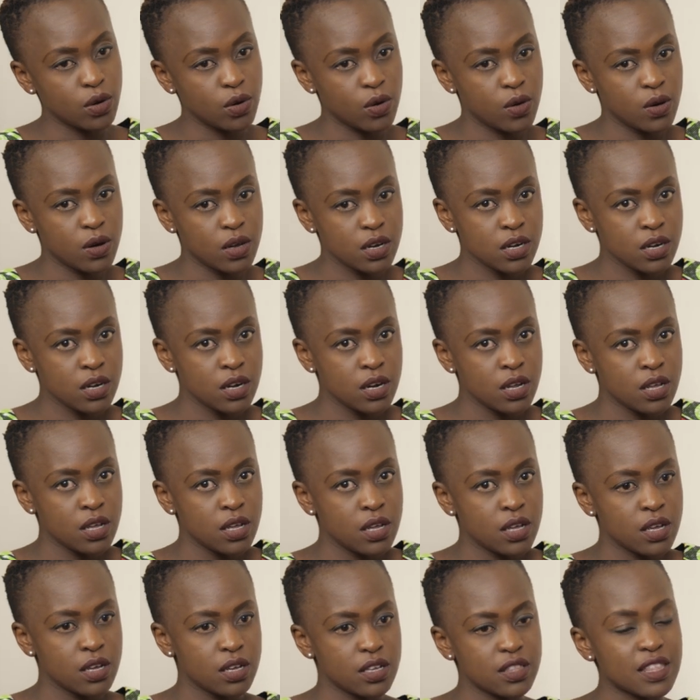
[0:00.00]
on
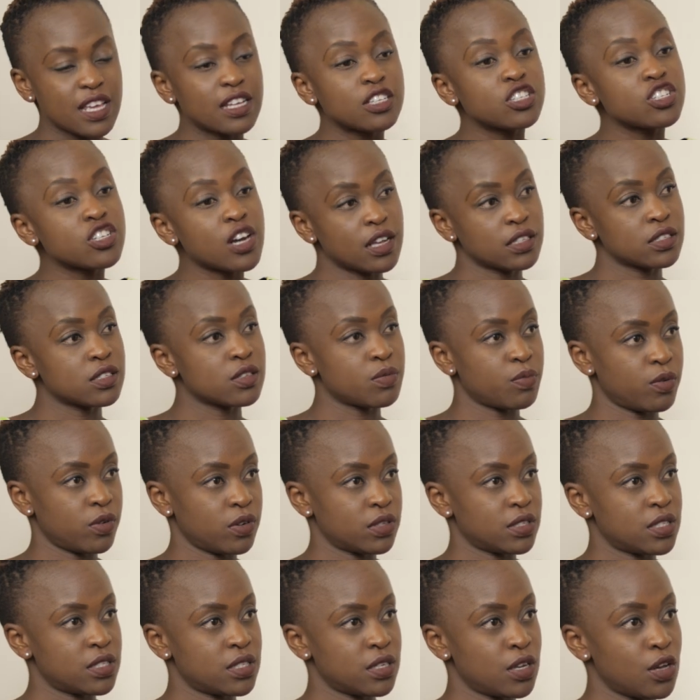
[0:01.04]
the
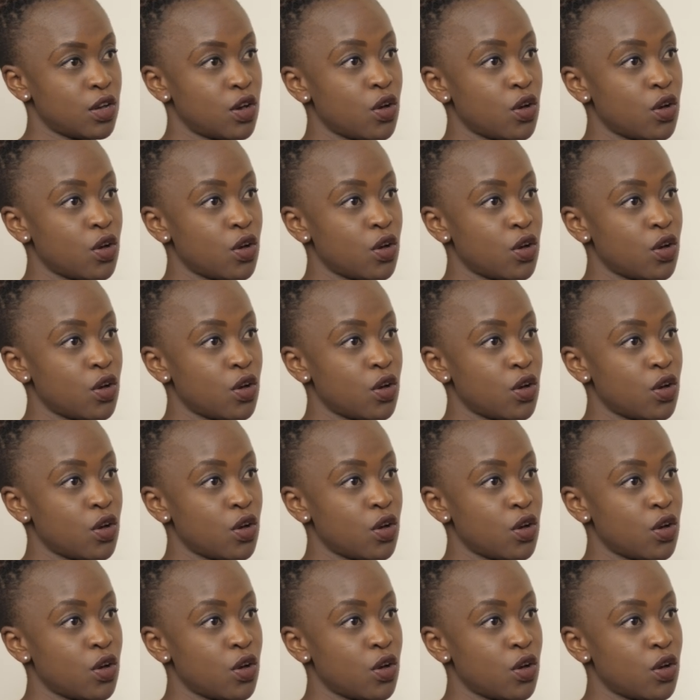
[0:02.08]
transport,